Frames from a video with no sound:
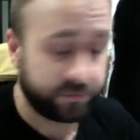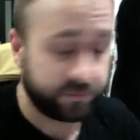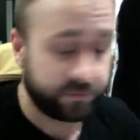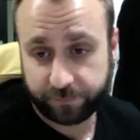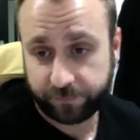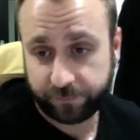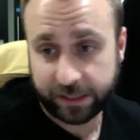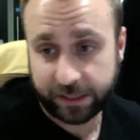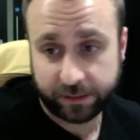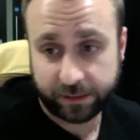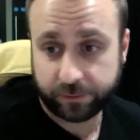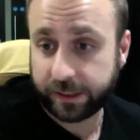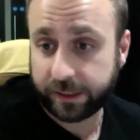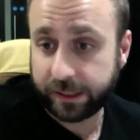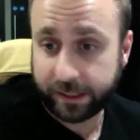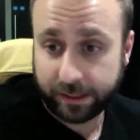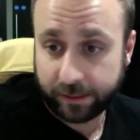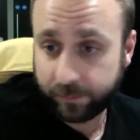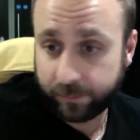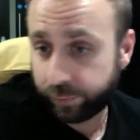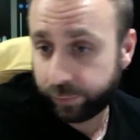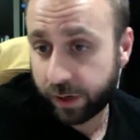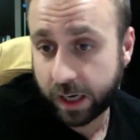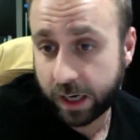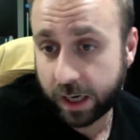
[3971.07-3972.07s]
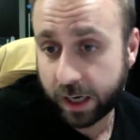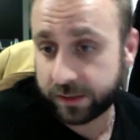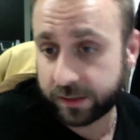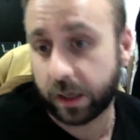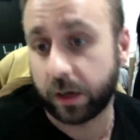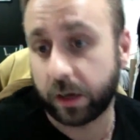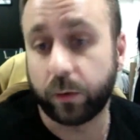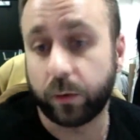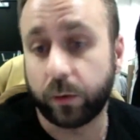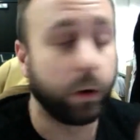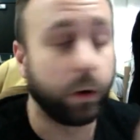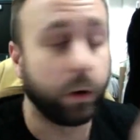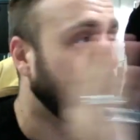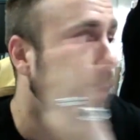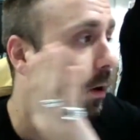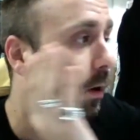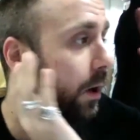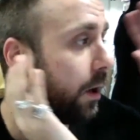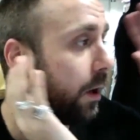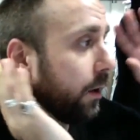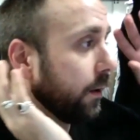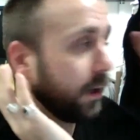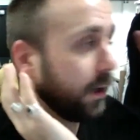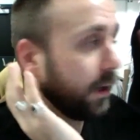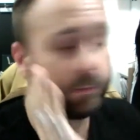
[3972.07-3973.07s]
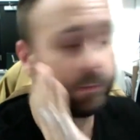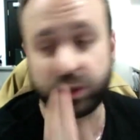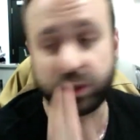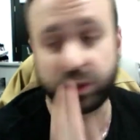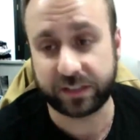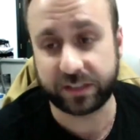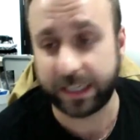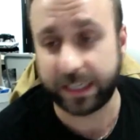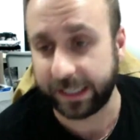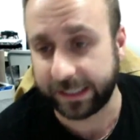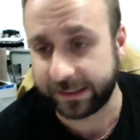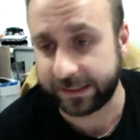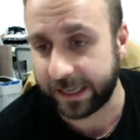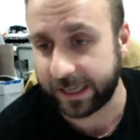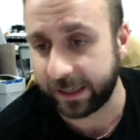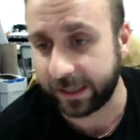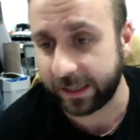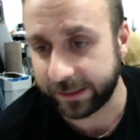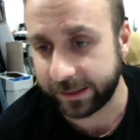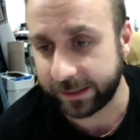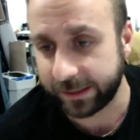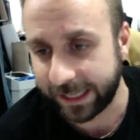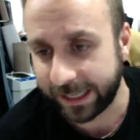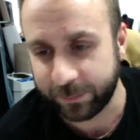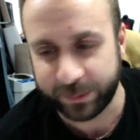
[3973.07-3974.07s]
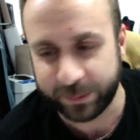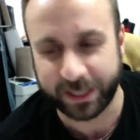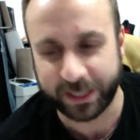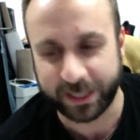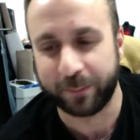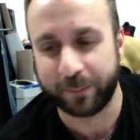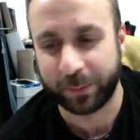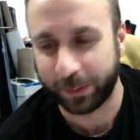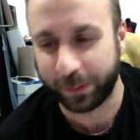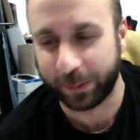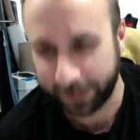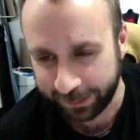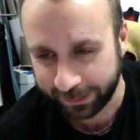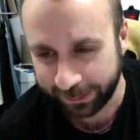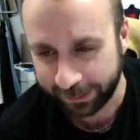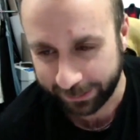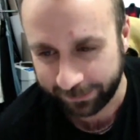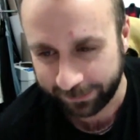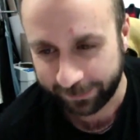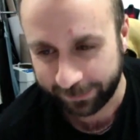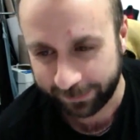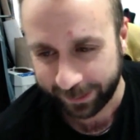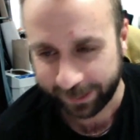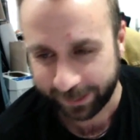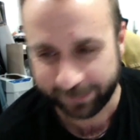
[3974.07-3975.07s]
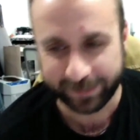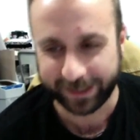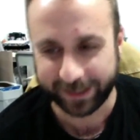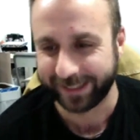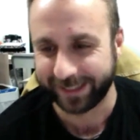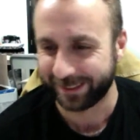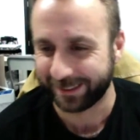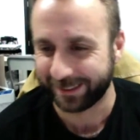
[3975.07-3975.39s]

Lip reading: factory in Prato, or I'm just saying Italian names here, but you know what I mean.